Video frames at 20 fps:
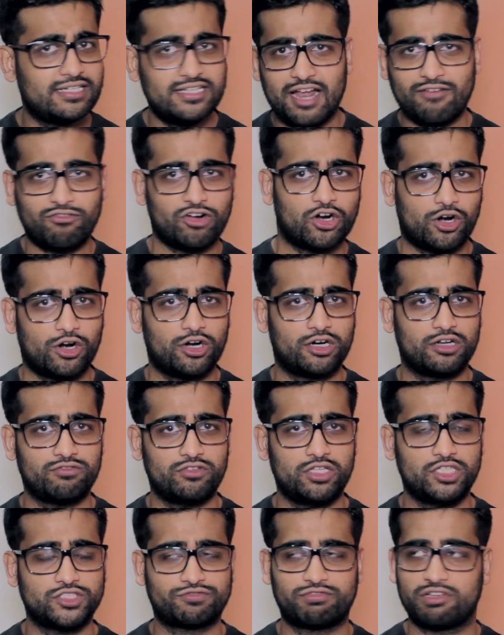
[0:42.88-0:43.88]
never heard
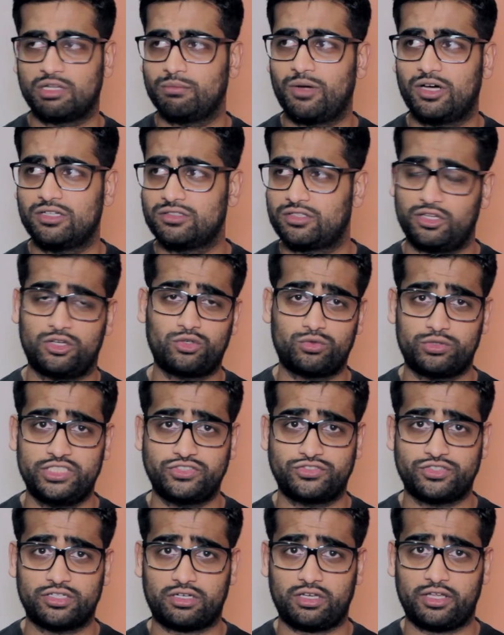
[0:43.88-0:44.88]
of this film until
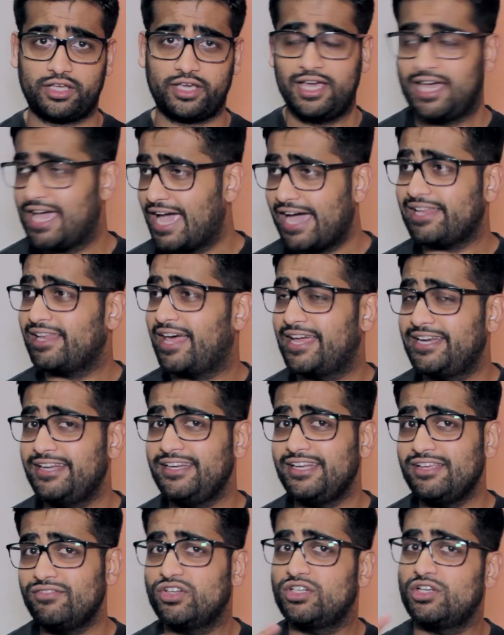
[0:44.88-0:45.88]
recently. Hell, I
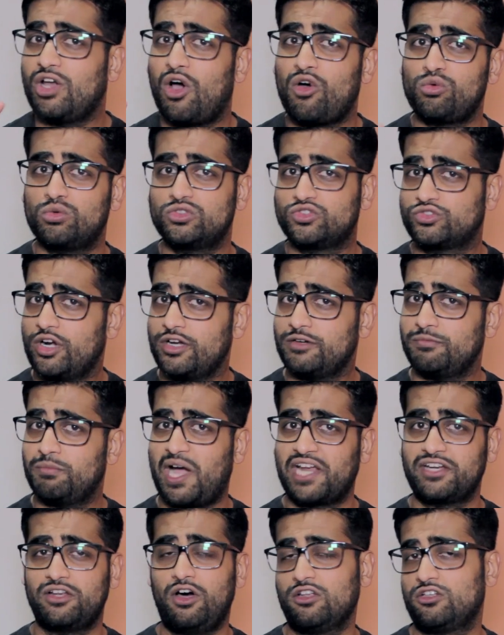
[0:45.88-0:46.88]
didn't even know it was written
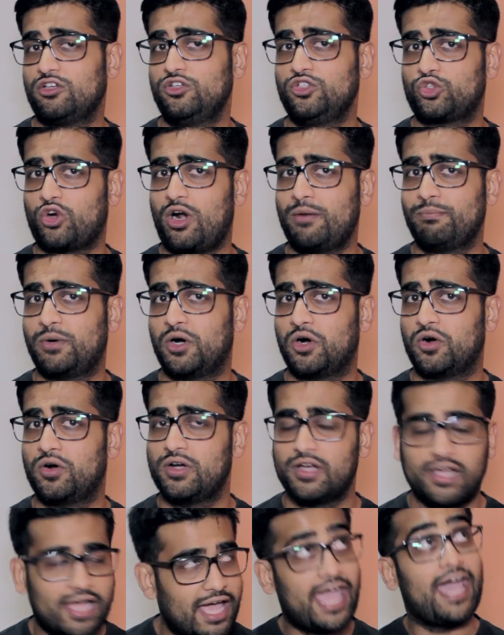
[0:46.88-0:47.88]
by Dalton Trumbo.
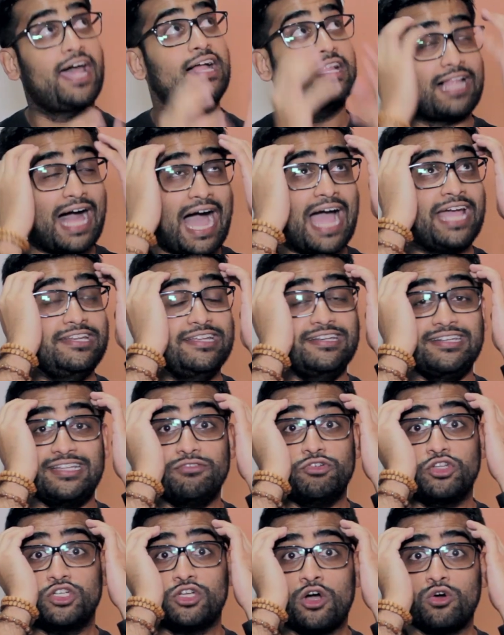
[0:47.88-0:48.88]
Hell, I didn't
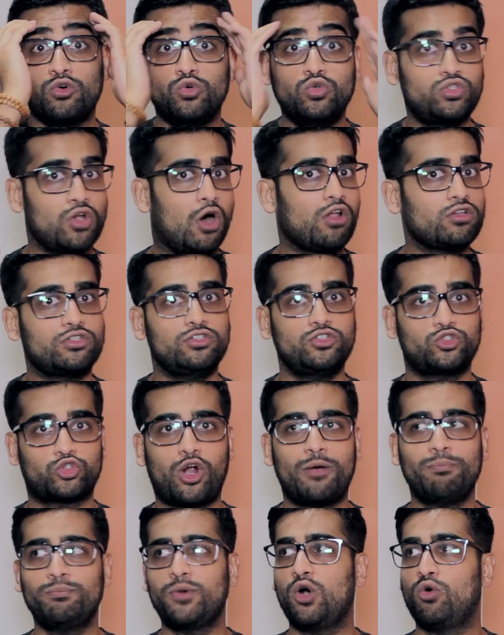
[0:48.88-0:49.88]
even know who Dalton
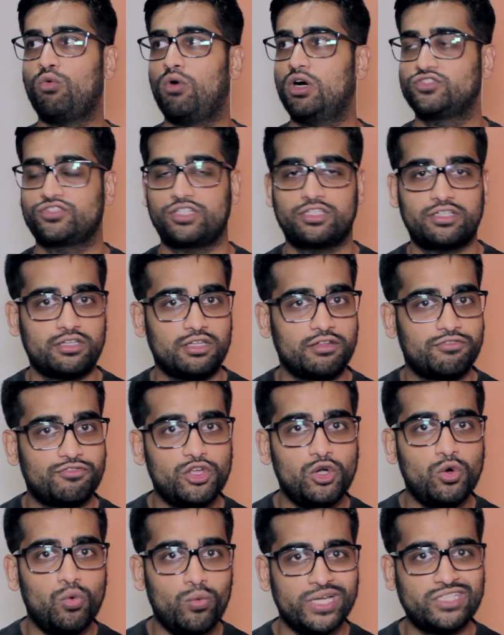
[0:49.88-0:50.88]
Trumbo was until a
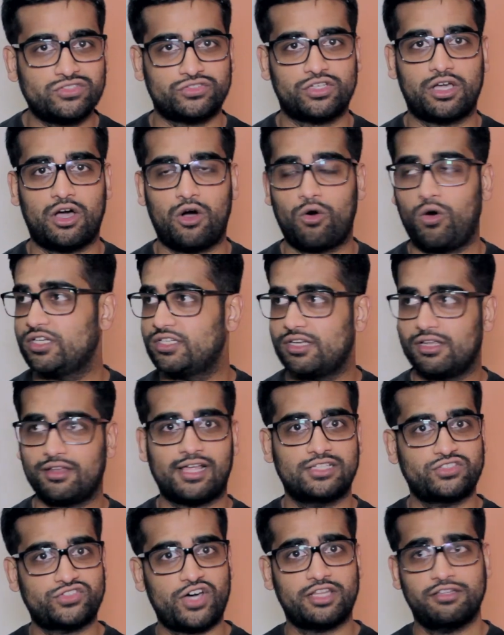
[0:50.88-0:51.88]
few weeks ago, until
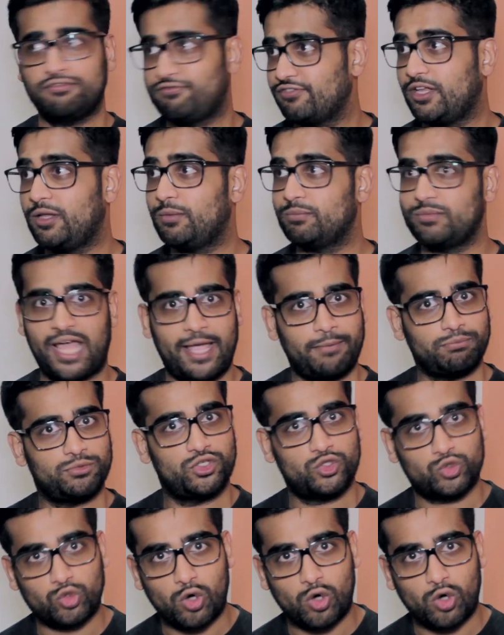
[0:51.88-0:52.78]
I saw the film named